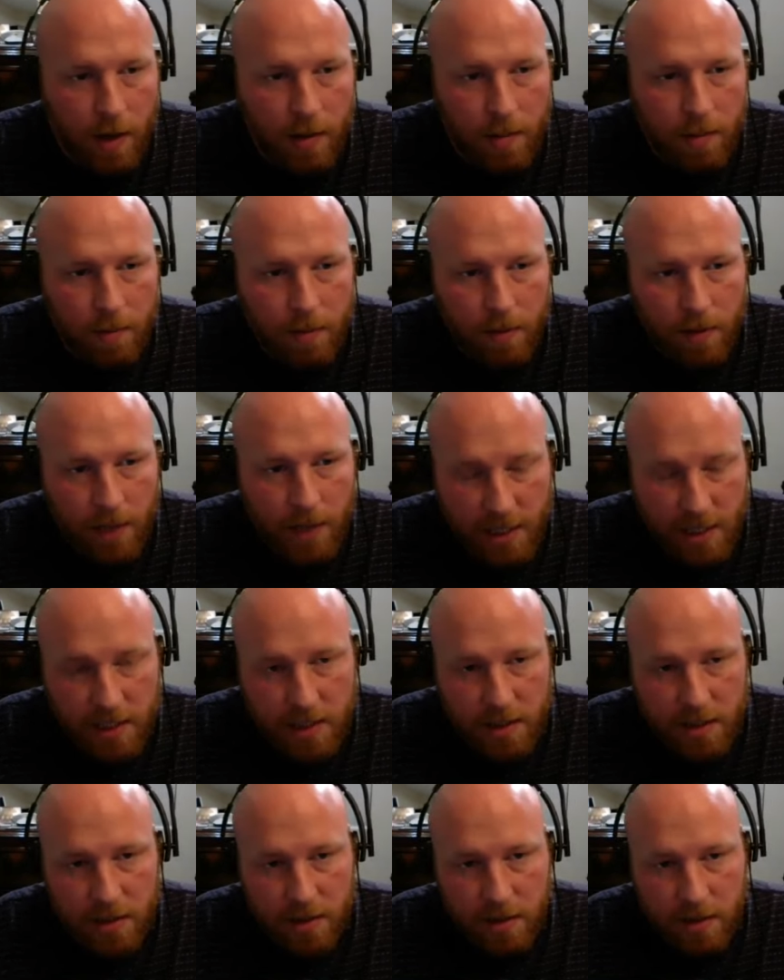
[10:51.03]

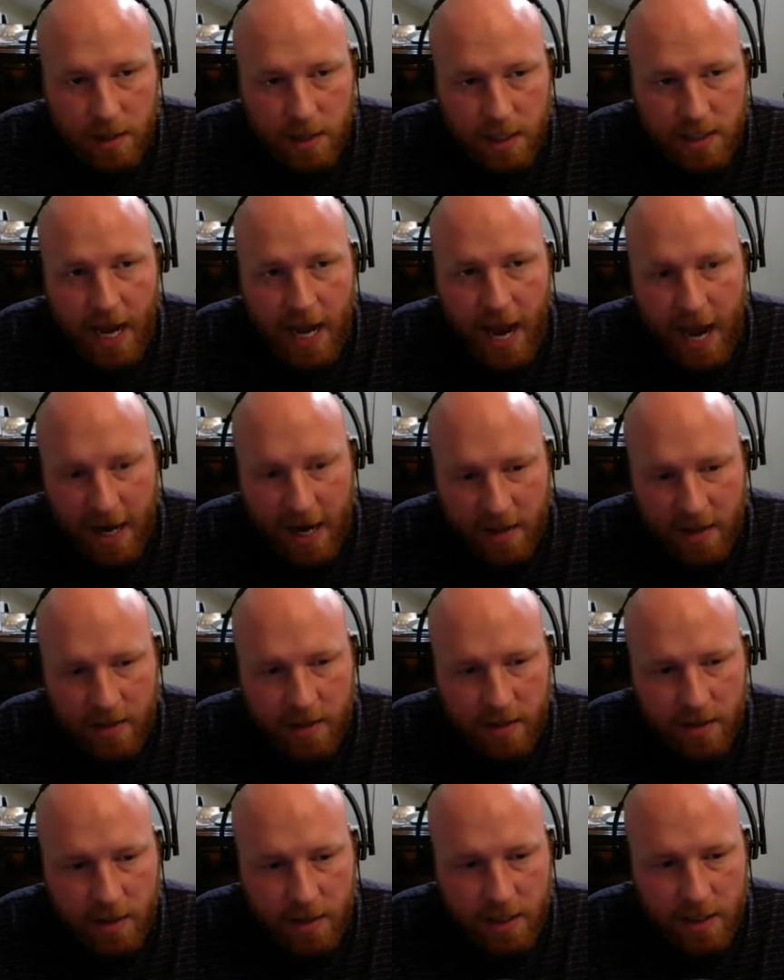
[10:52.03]
let's add it to
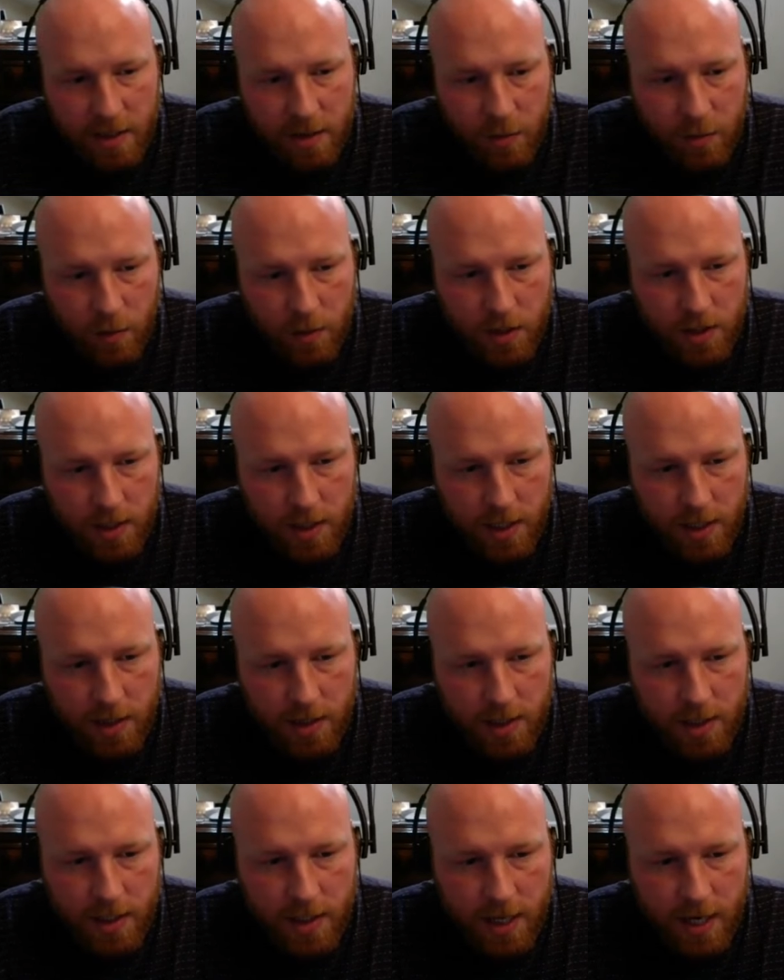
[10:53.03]
the list. So we'll just say
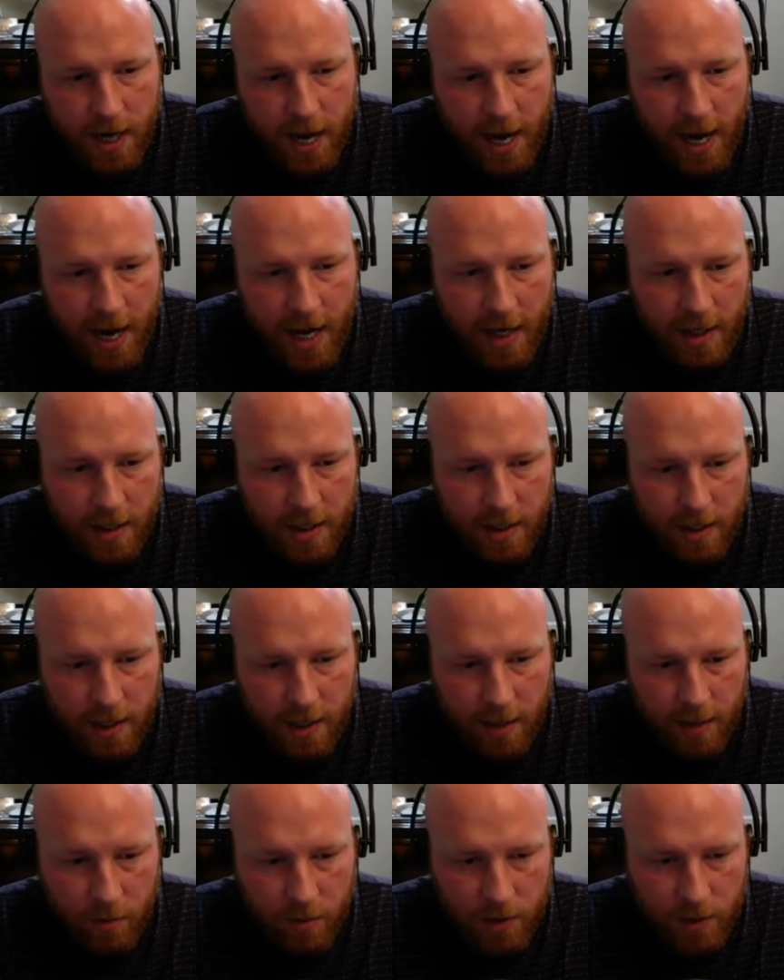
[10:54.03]
list.add,
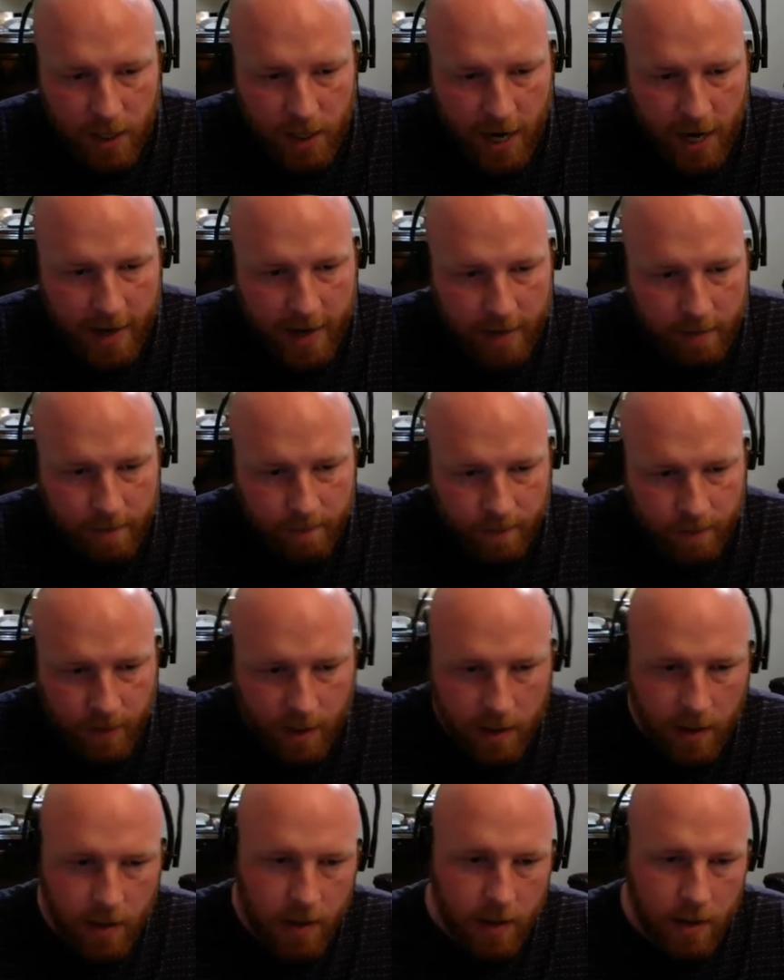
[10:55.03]
and we'll say item.
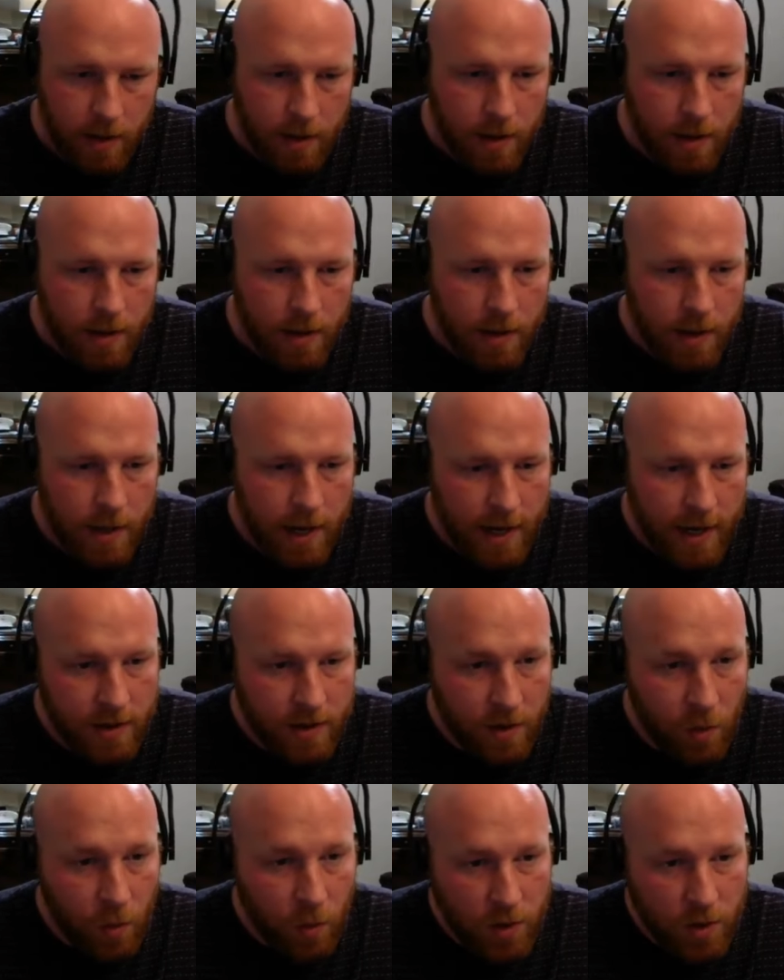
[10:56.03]
And
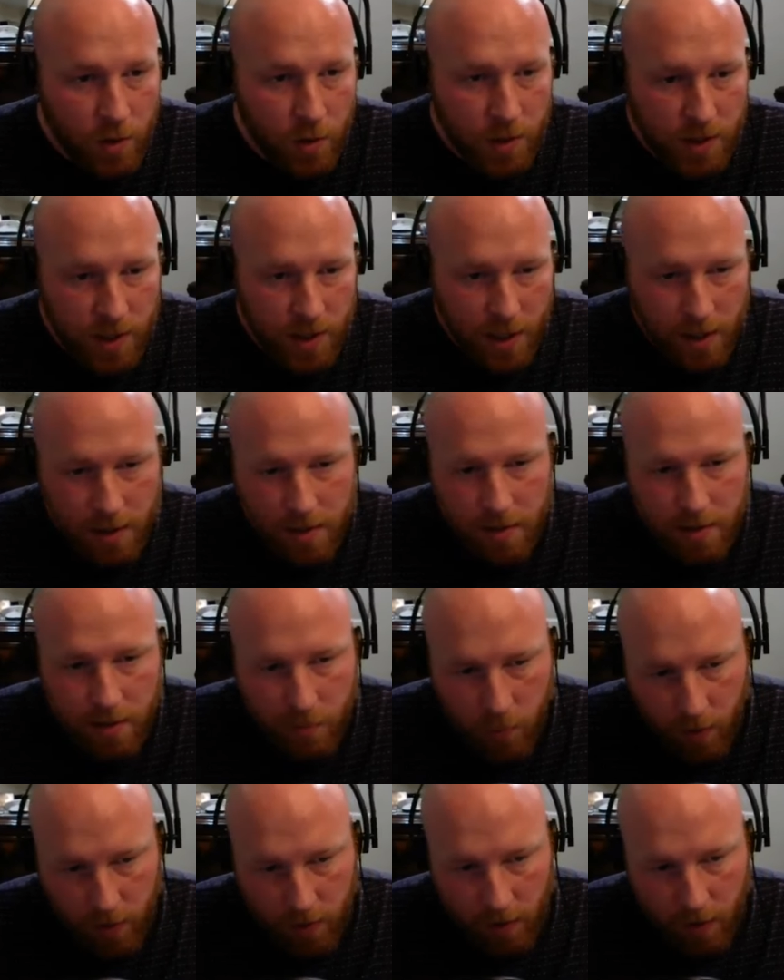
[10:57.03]
so once we're done
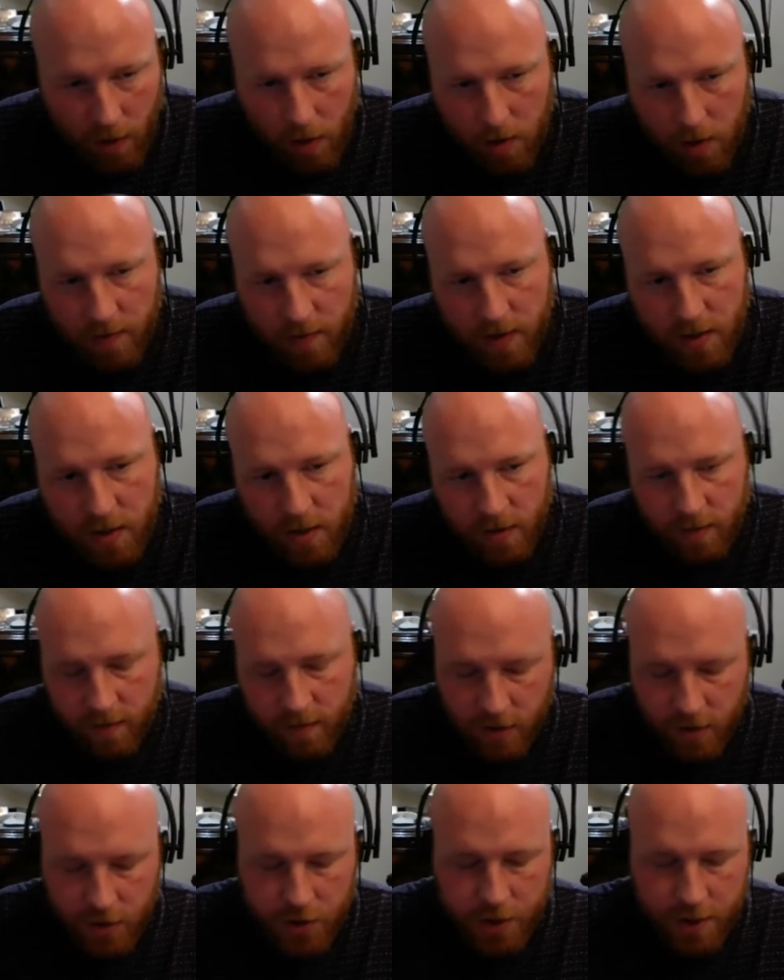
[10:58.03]
with all of this
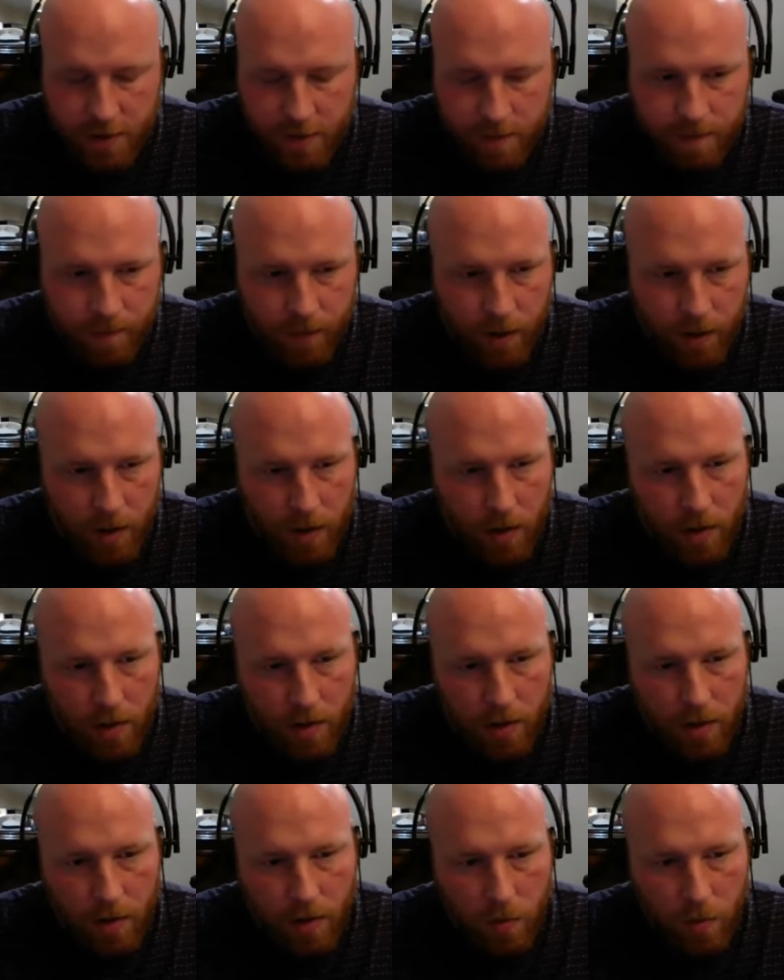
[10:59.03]
conversion,
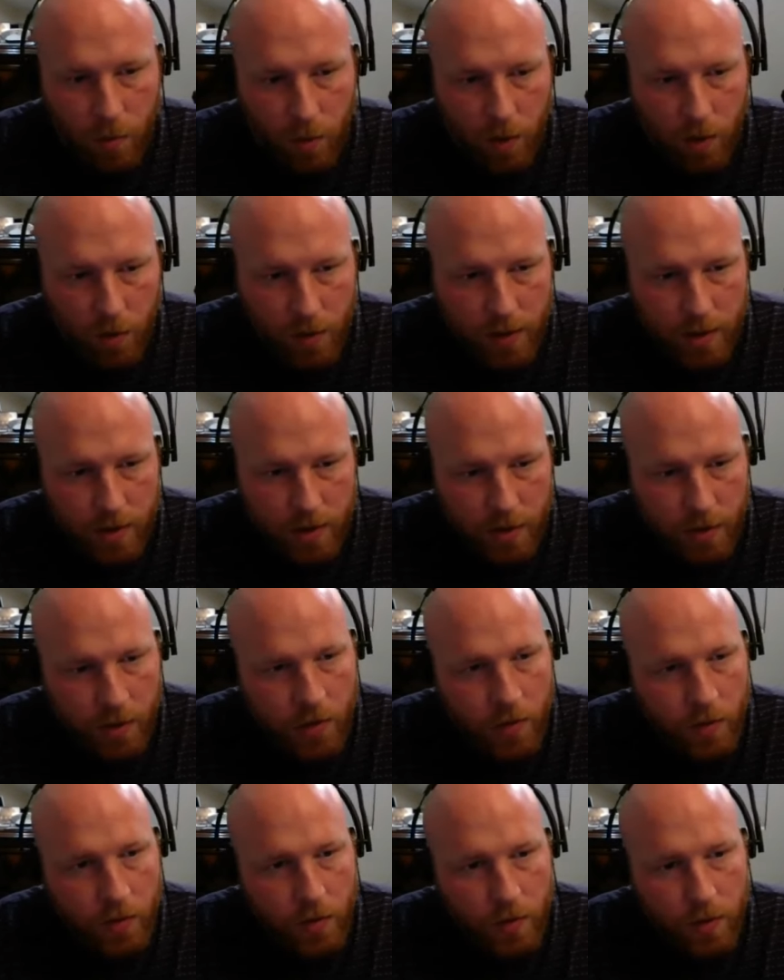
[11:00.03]
we're going
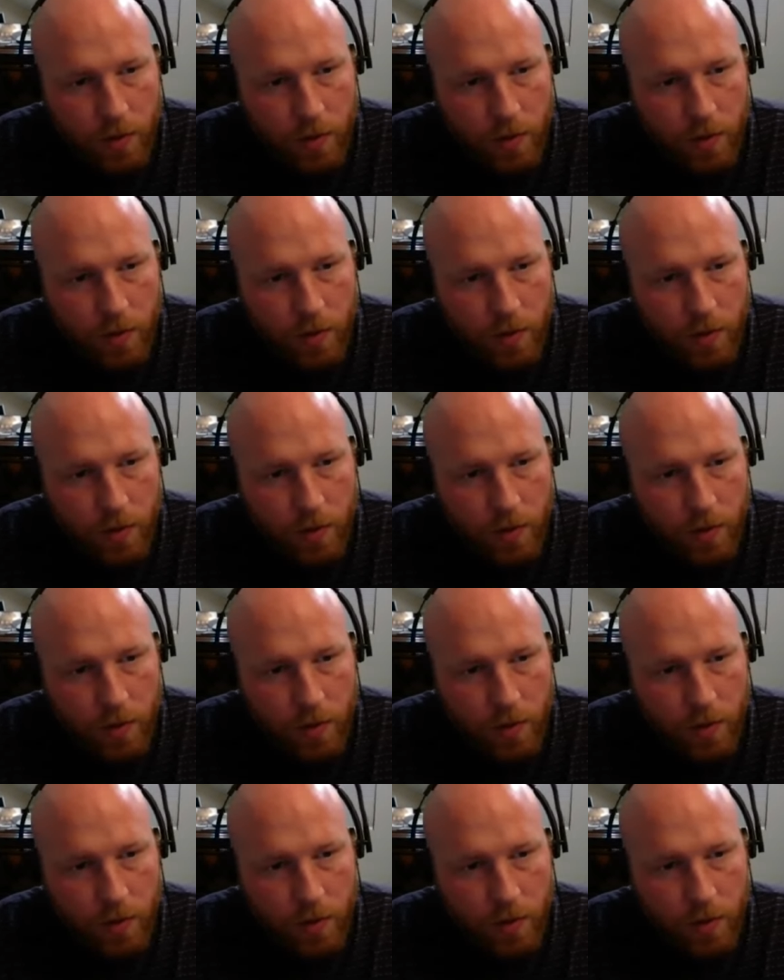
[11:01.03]
to